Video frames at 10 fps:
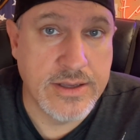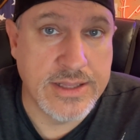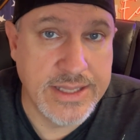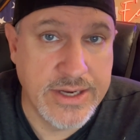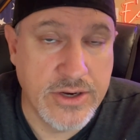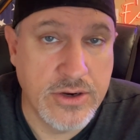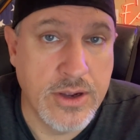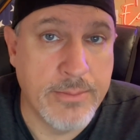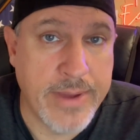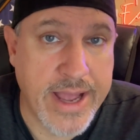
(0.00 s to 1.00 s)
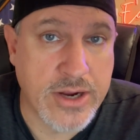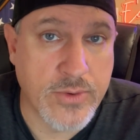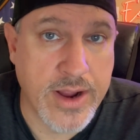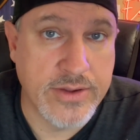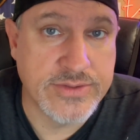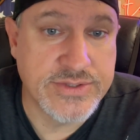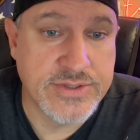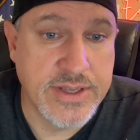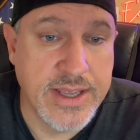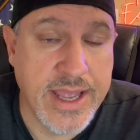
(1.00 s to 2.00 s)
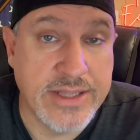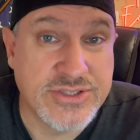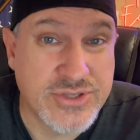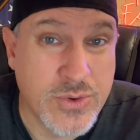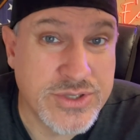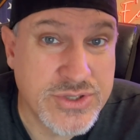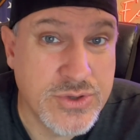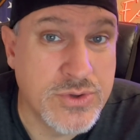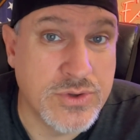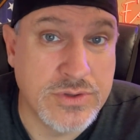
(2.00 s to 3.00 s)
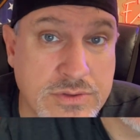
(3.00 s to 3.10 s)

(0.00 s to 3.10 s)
clear backgrounds, and so is Google.